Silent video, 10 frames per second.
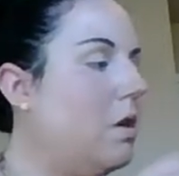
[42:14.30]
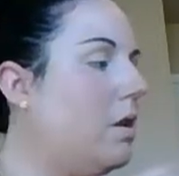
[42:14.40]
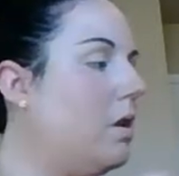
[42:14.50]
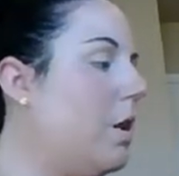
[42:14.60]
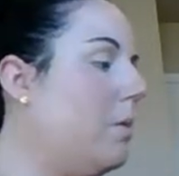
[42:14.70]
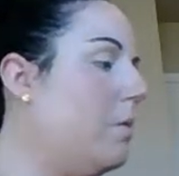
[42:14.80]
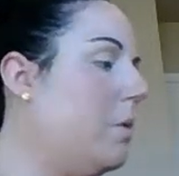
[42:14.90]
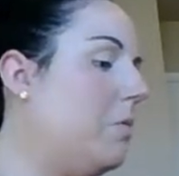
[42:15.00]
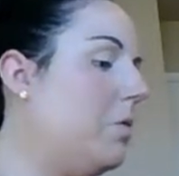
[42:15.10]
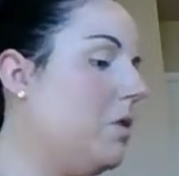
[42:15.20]
Now
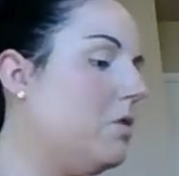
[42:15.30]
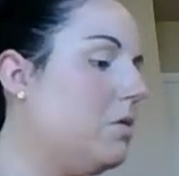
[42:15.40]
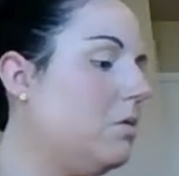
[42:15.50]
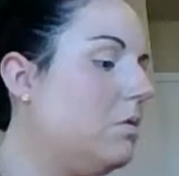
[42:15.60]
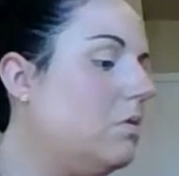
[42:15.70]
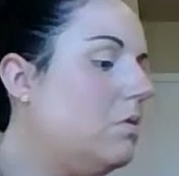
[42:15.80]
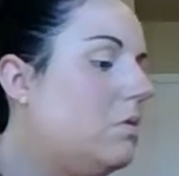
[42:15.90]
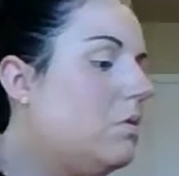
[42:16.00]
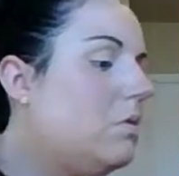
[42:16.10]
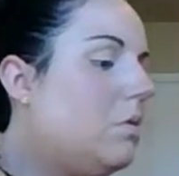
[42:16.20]
remember,
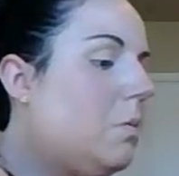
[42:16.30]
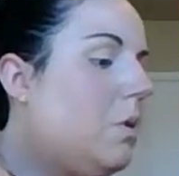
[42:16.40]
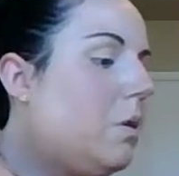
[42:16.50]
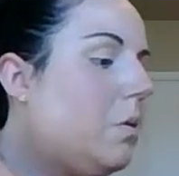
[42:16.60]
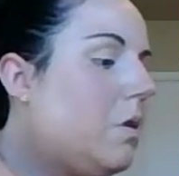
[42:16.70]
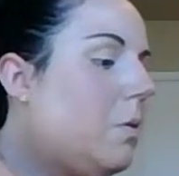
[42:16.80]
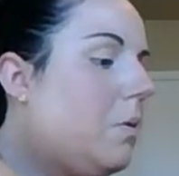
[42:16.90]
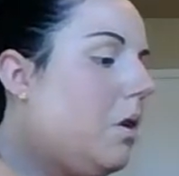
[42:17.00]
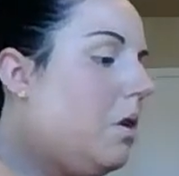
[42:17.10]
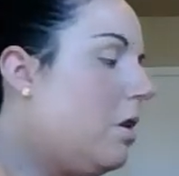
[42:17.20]
we are
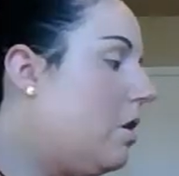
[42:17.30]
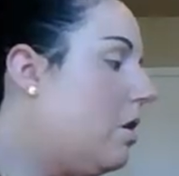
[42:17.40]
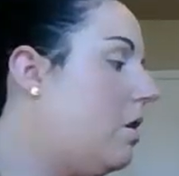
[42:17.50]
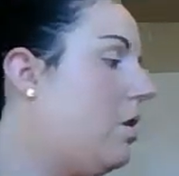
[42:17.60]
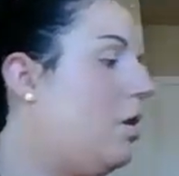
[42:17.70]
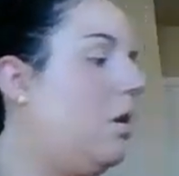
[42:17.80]
going in,